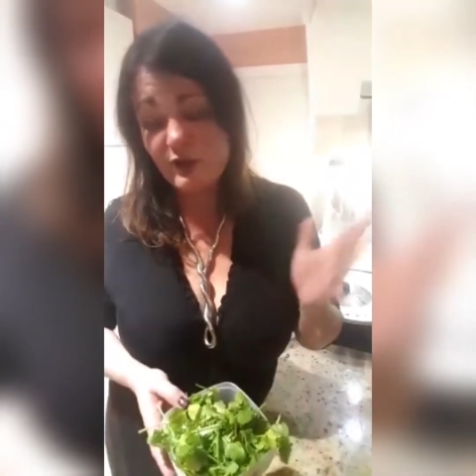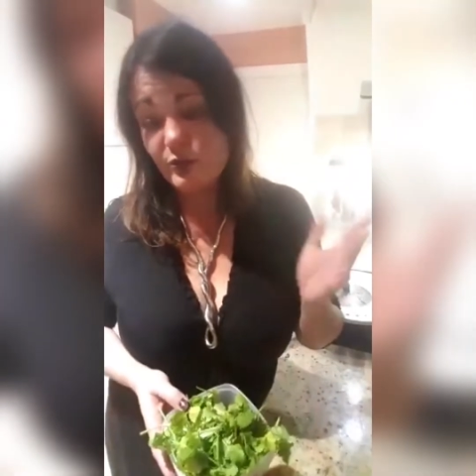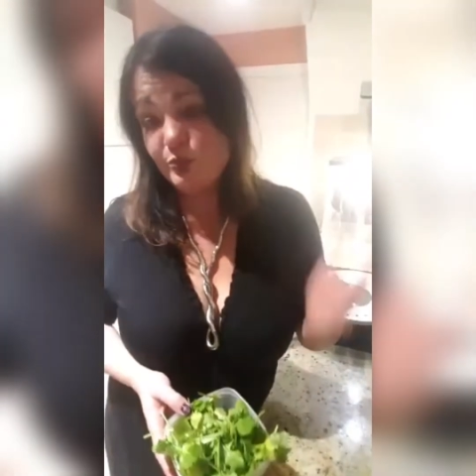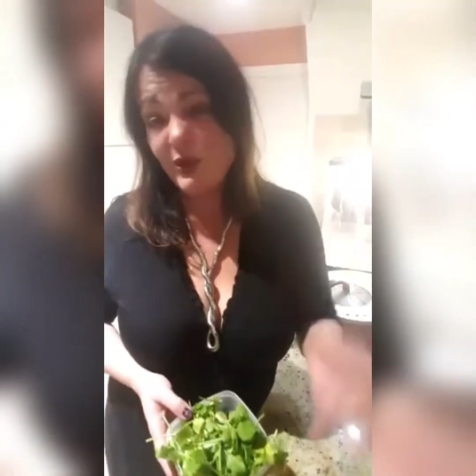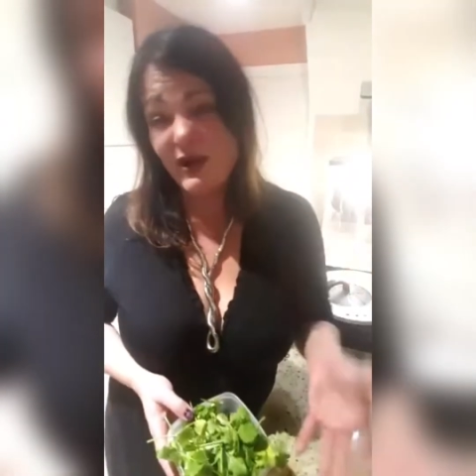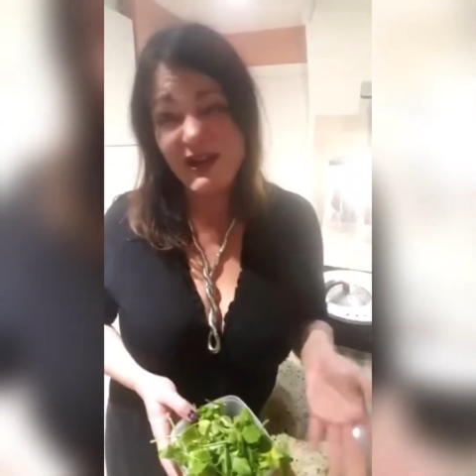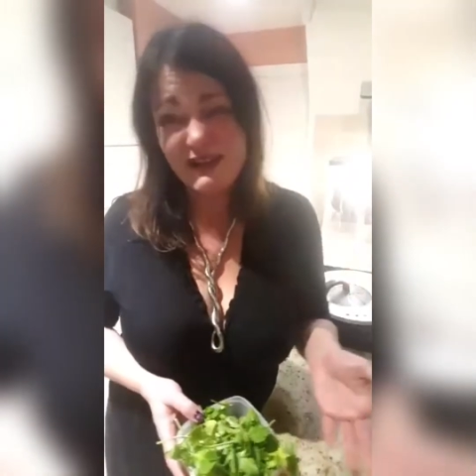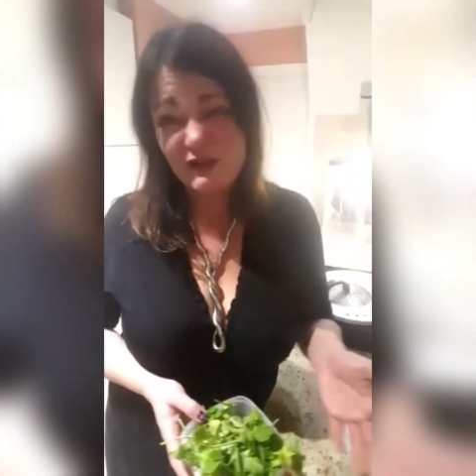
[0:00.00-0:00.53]

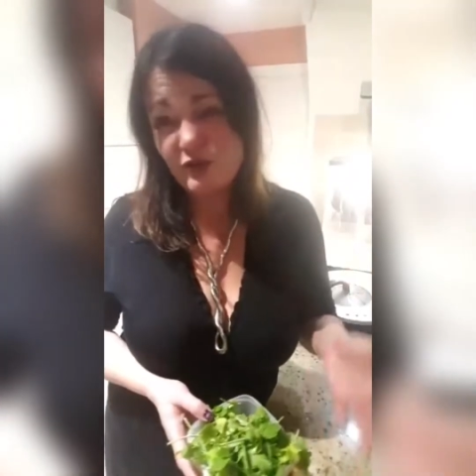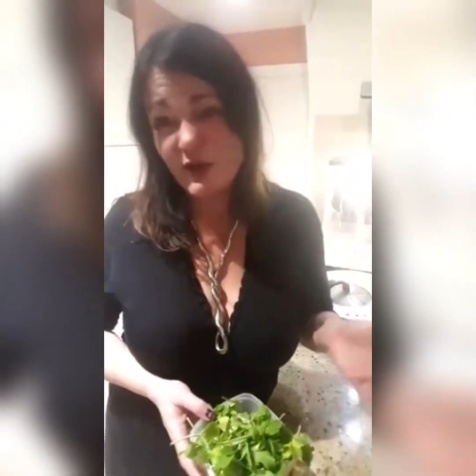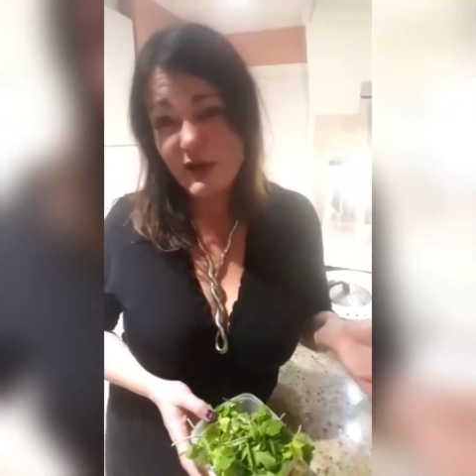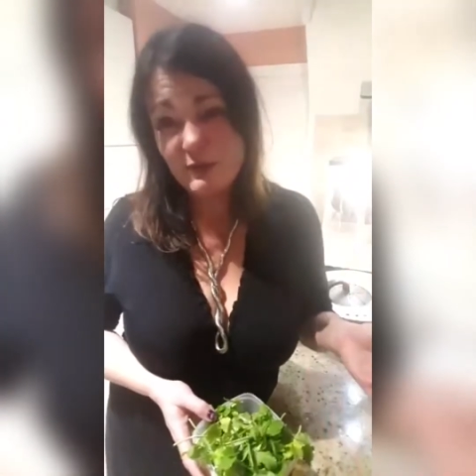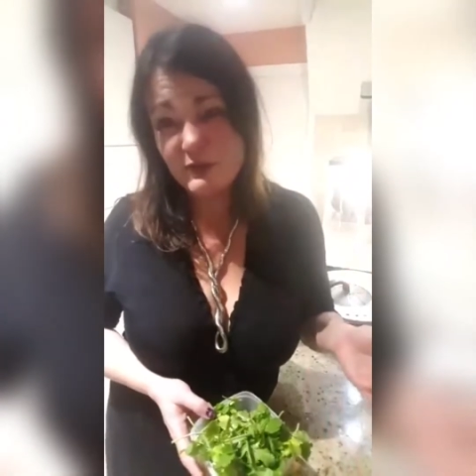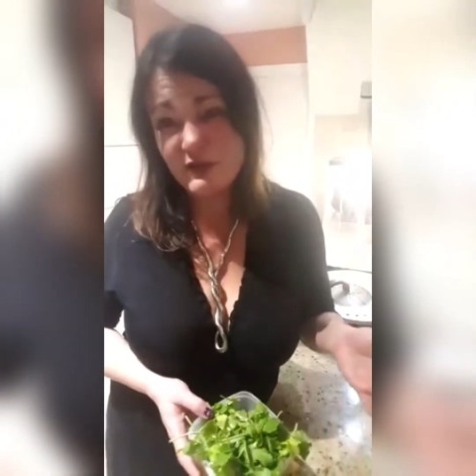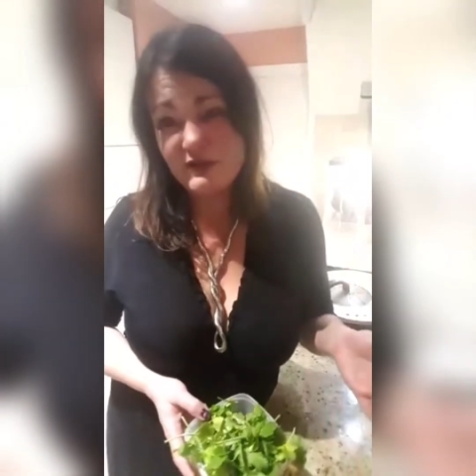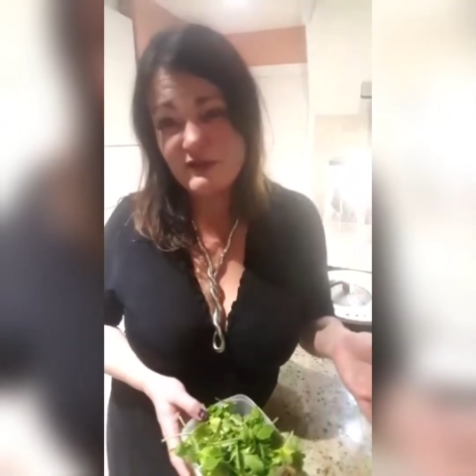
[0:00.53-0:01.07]
buy
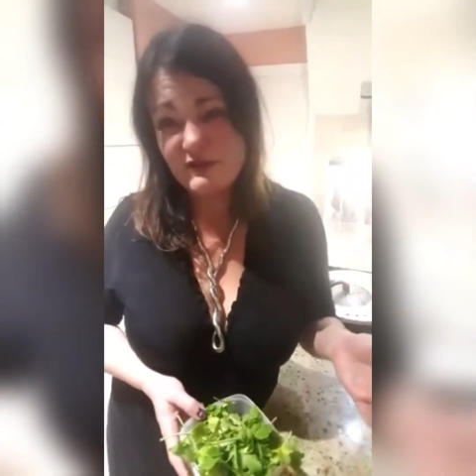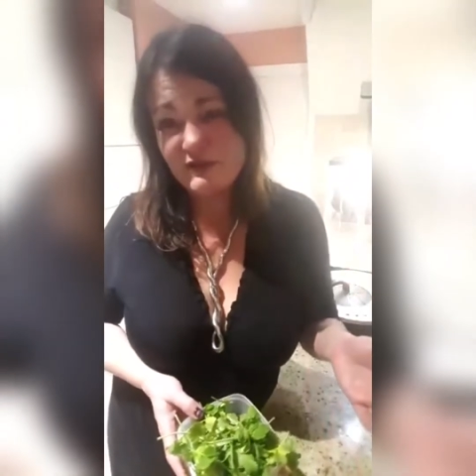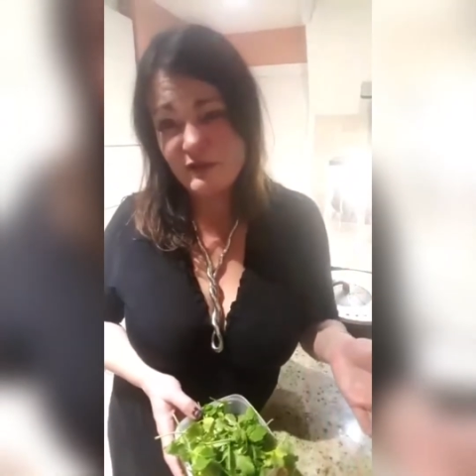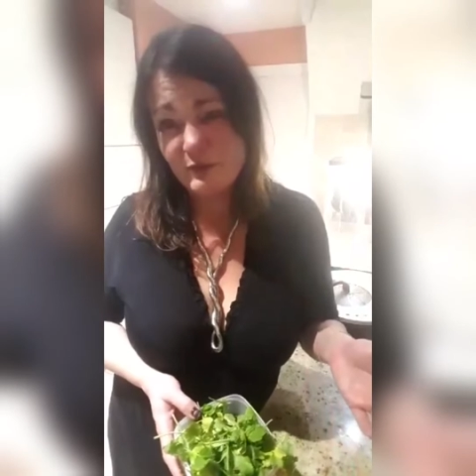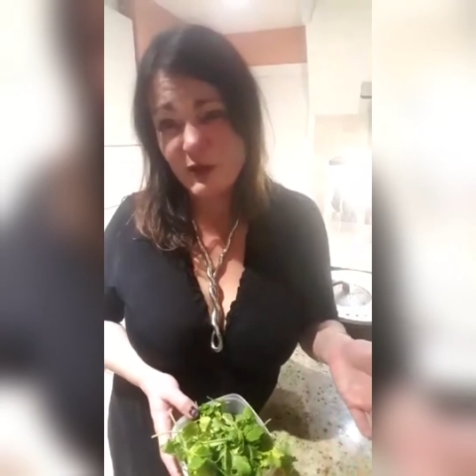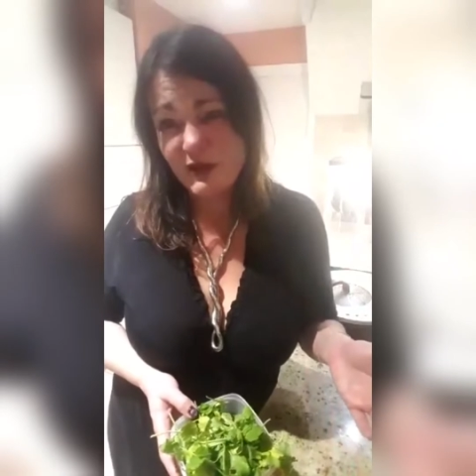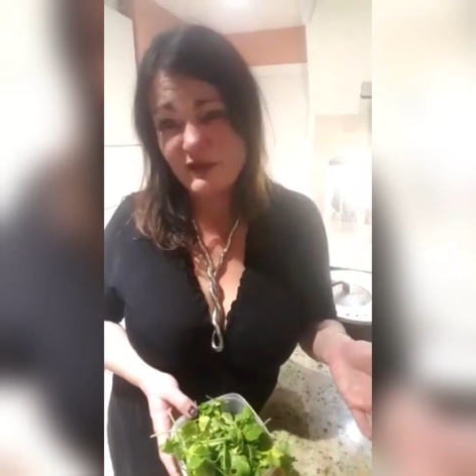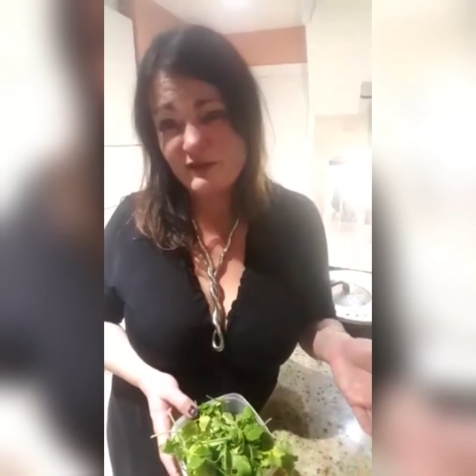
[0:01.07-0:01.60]
dried mint as a
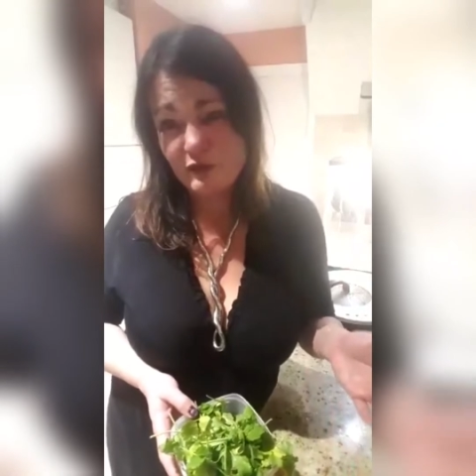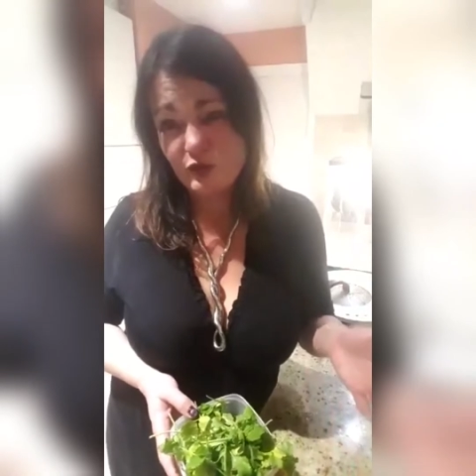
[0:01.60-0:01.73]
spice